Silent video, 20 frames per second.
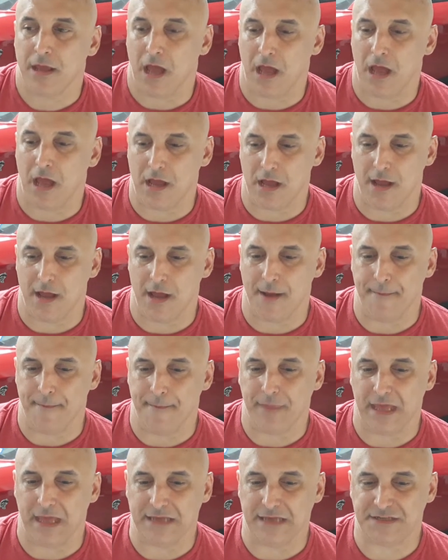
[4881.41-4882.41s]

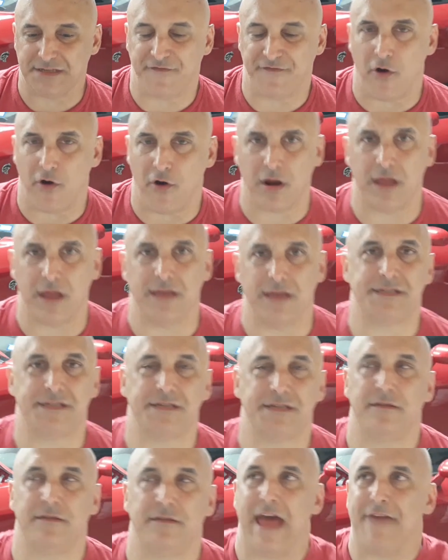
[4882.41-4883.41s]
As far
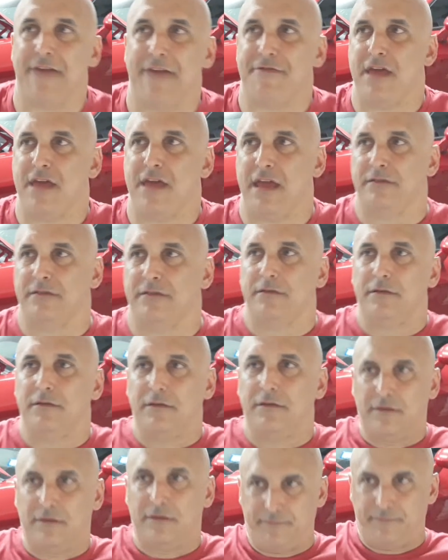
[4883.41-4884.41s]
as that thing
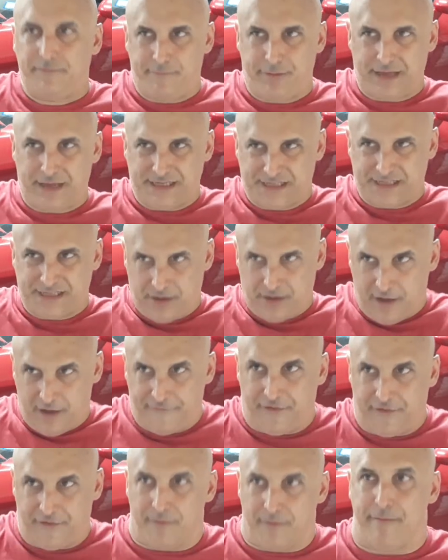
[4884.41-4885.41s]
pissing
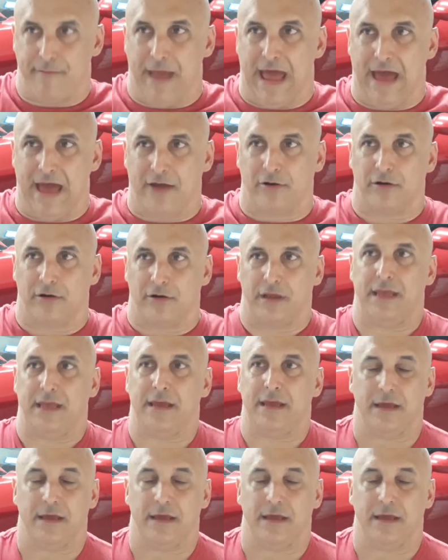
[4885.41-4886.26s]
off your battery,